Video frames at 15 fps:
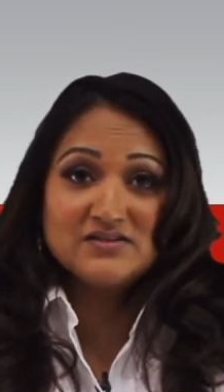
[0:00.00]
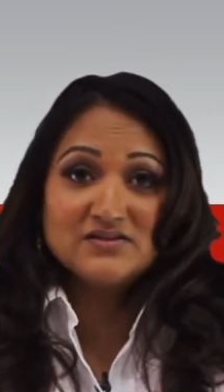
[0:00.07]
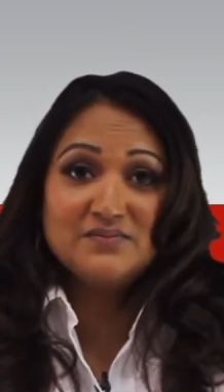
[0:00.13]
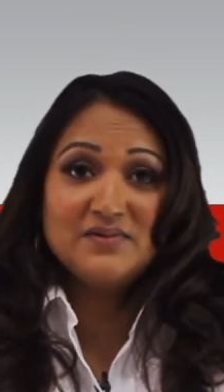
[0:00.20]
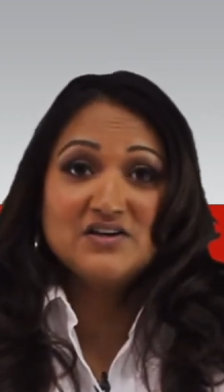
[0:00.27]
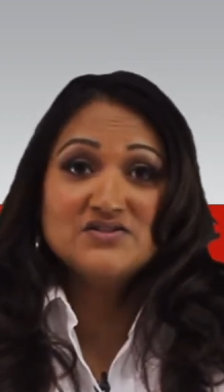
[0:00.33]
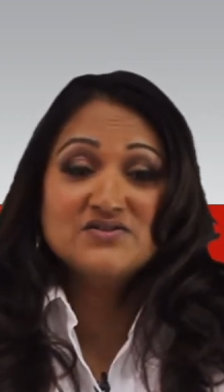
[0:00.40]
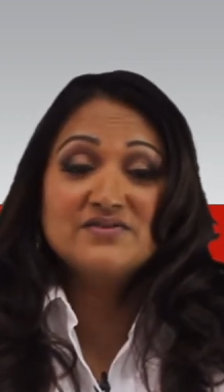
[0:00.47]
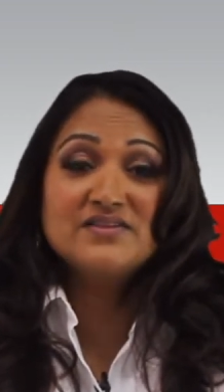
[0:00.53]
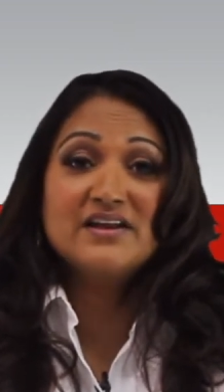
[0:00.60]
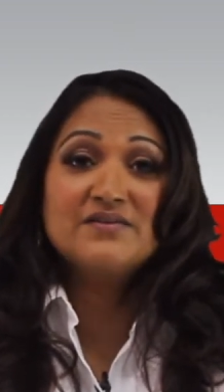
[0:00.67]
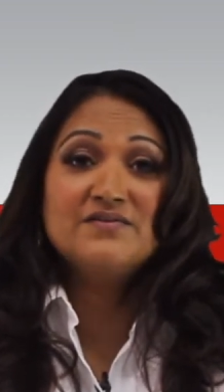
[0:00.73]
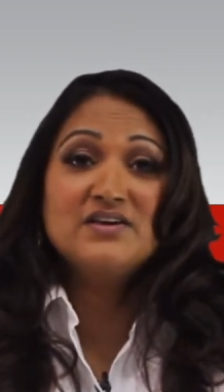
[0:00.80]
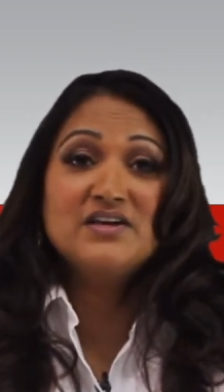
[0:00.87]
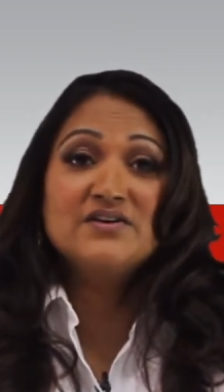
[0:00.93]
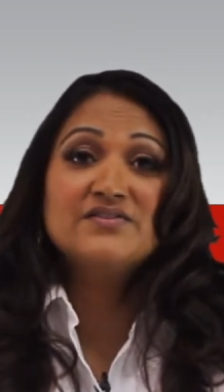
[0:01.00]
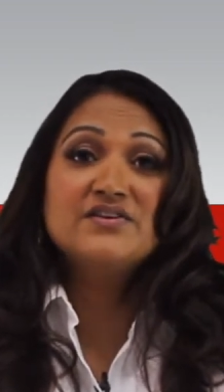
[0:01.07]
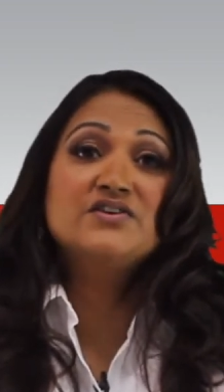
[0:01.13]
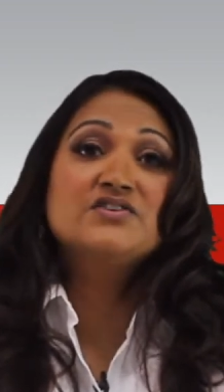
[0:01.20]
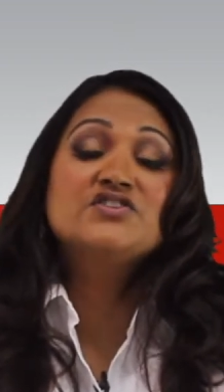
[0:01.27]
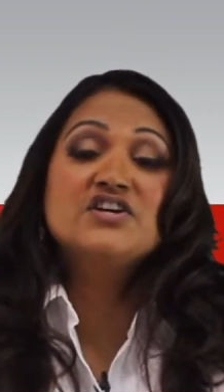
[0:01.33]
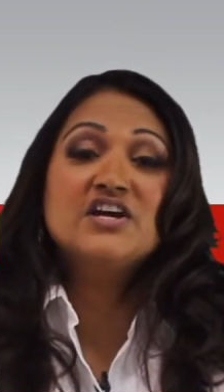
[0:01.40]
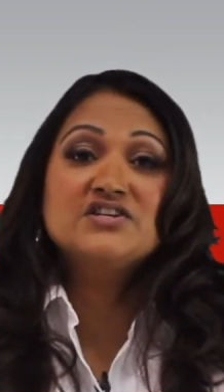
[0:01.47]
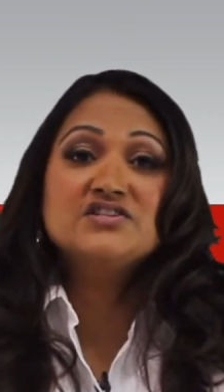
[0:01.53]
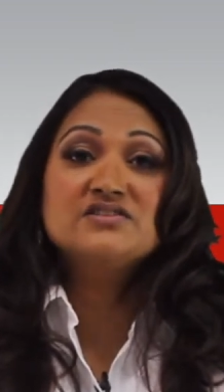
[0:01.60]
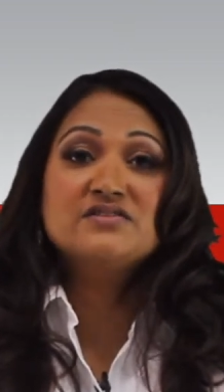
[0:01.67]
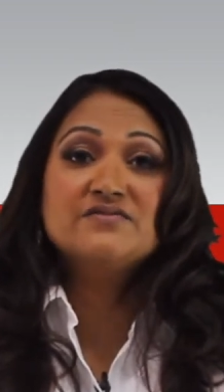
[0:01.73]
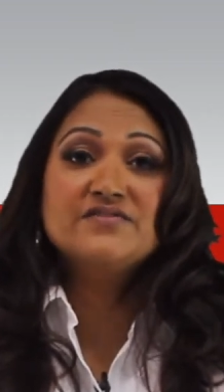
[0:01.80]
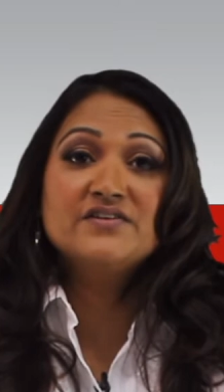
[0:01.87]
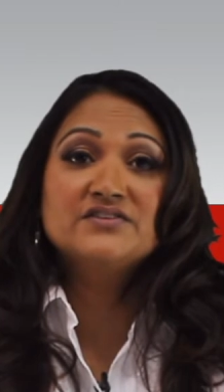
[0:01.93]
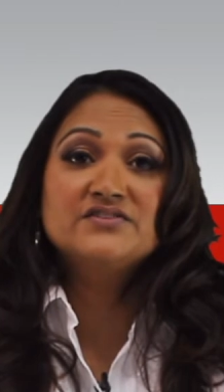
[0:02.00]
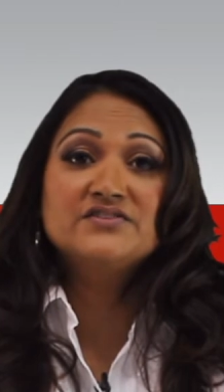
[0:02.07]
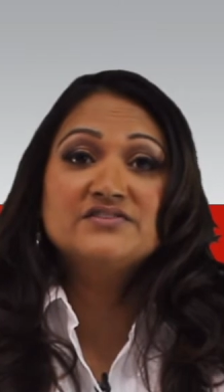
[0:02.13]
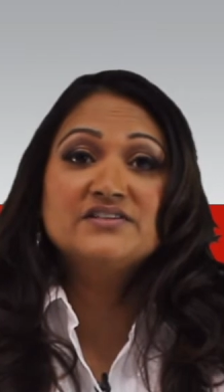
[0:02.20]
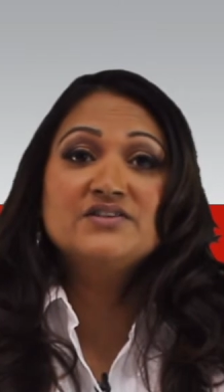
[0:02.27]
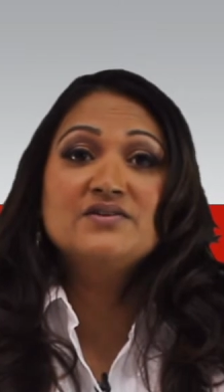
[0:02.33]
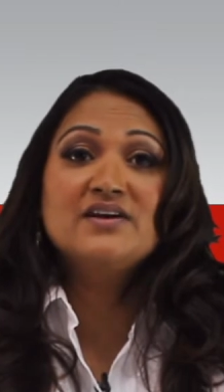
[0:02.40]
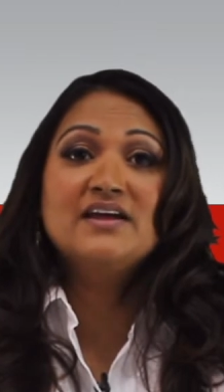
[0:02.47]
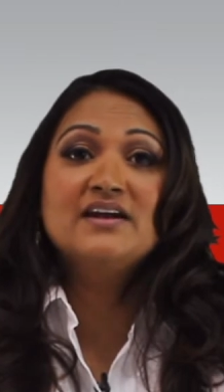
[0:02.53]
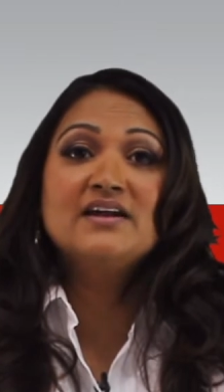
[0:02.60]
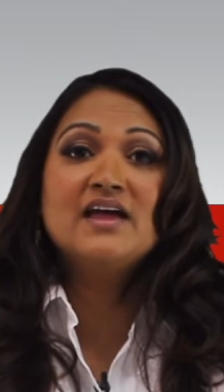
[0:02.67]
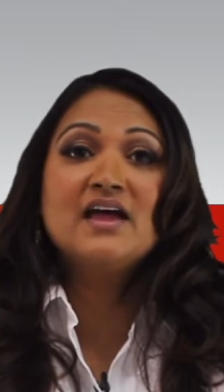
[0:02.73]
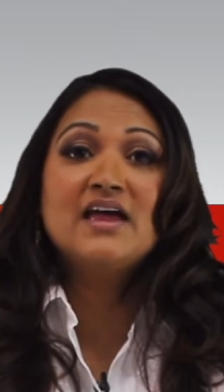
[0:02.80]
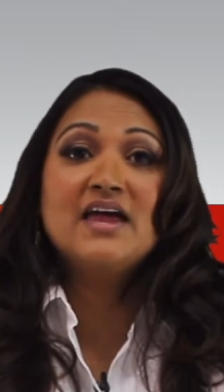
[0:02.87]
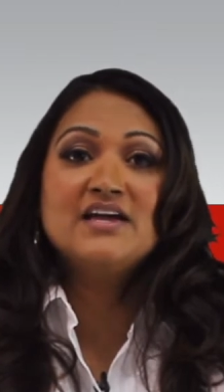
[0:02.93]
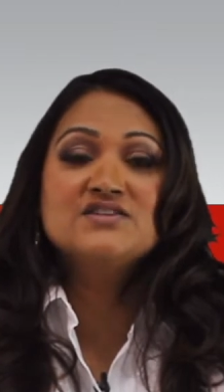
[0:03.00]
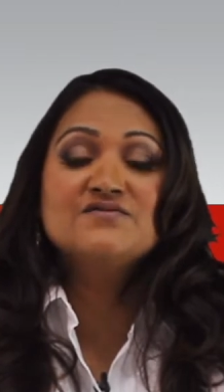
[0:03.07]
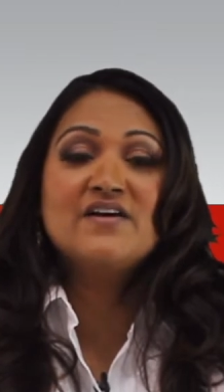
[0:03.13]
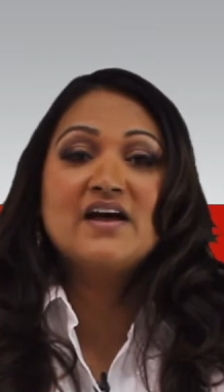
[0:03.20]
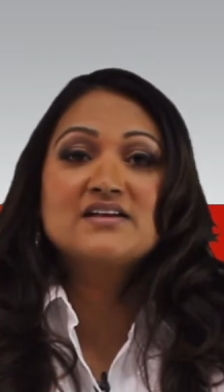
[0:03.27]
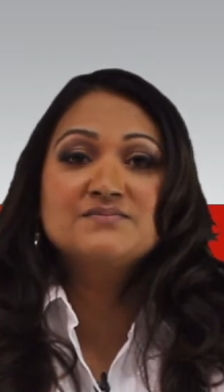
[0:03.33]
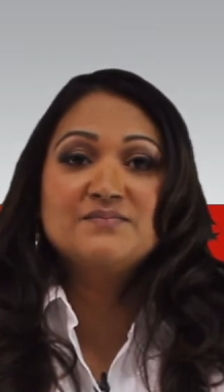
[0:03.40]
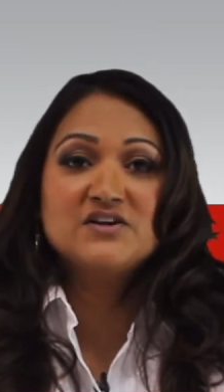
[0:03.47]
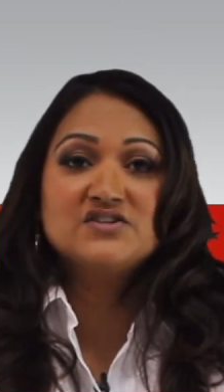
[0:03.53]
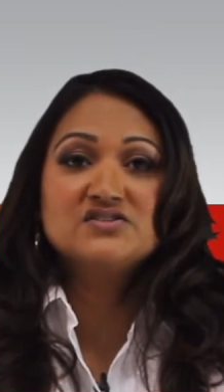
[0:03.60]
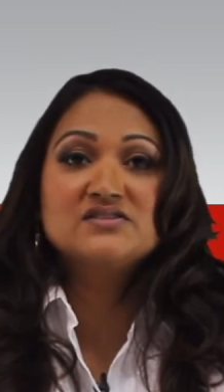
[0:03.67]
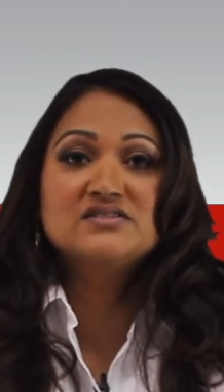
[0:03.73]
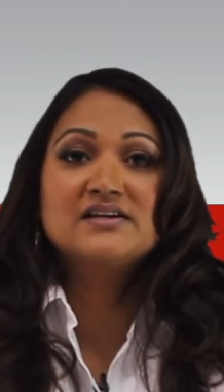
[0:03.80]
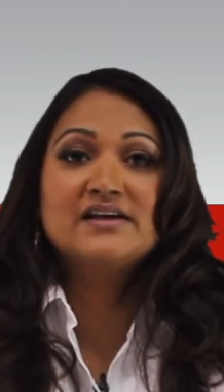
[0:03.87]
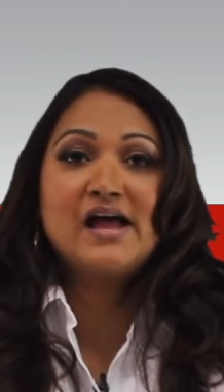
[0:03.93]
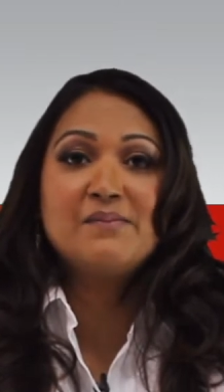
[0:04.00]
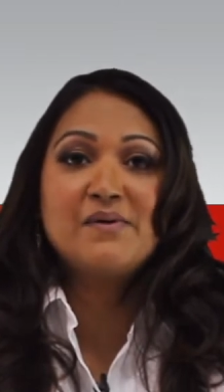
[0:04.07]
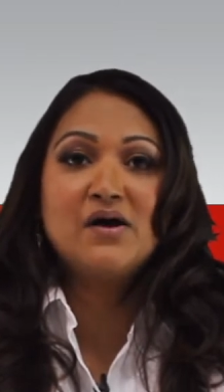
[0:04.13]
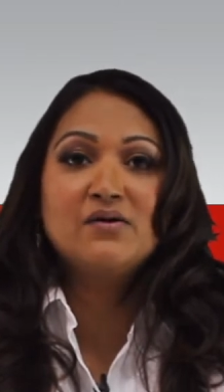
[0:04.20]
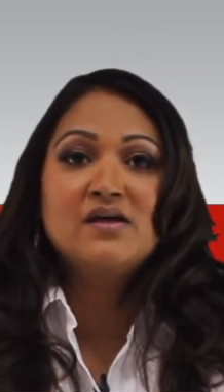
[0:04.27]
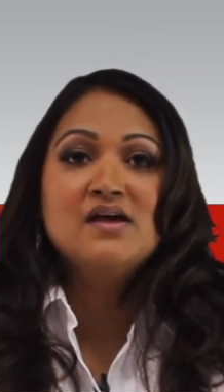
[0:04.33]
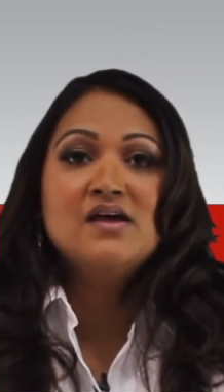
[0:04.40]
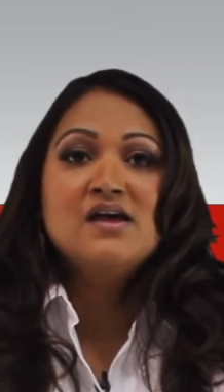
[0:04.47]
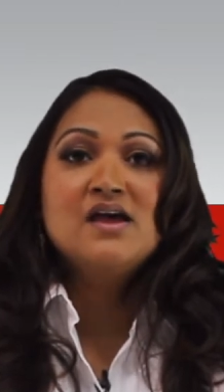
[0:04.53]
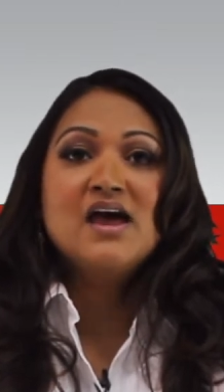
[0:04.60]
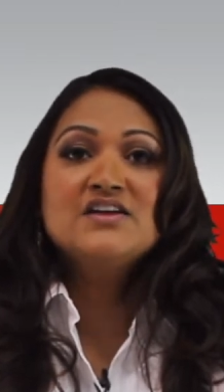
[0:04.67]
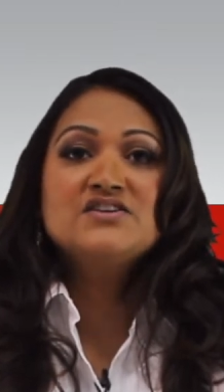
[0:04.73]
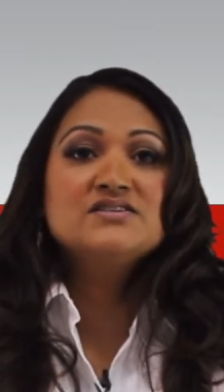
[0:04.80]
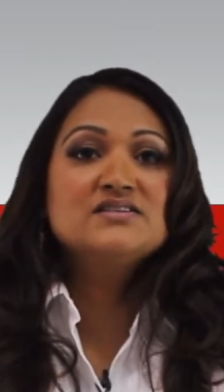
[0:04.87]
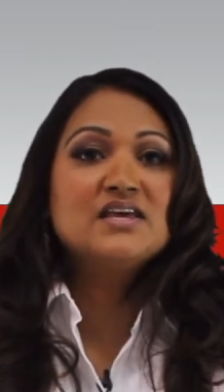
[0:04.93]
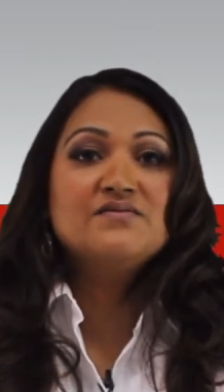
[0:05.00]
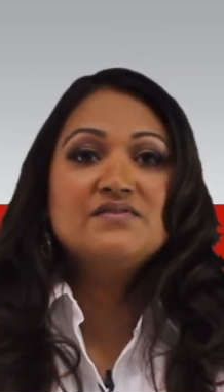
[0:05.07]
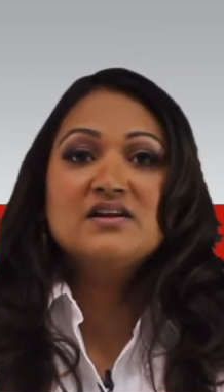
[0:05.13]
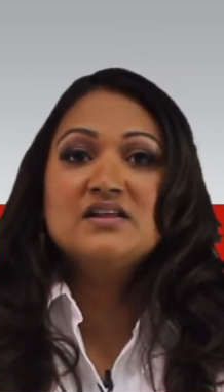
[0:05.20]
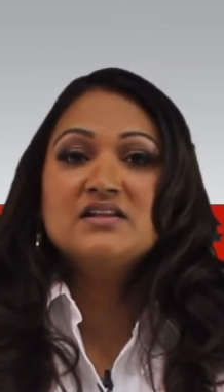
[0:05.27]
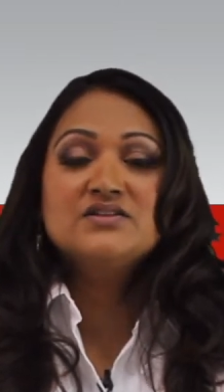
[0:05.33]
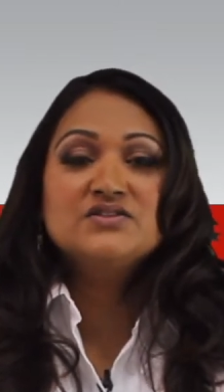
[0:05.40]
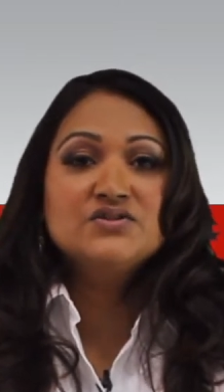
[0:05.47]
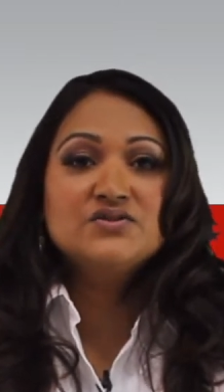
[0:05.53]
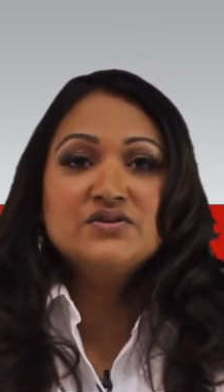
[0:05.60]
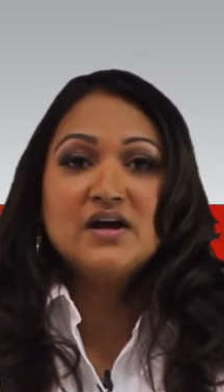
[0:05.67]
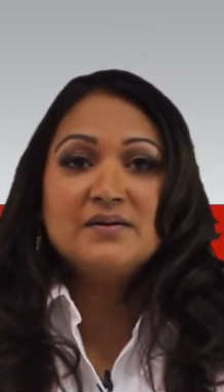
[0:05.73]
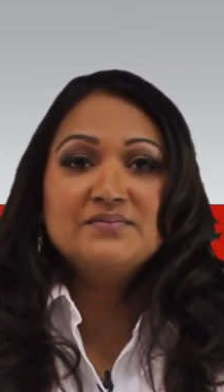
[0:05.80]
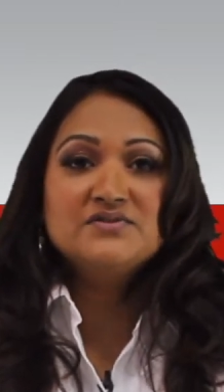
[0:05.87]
So make sure that every year that you're changing the filters, and you get an HVAC specialist to come out and just give it a little tune-up,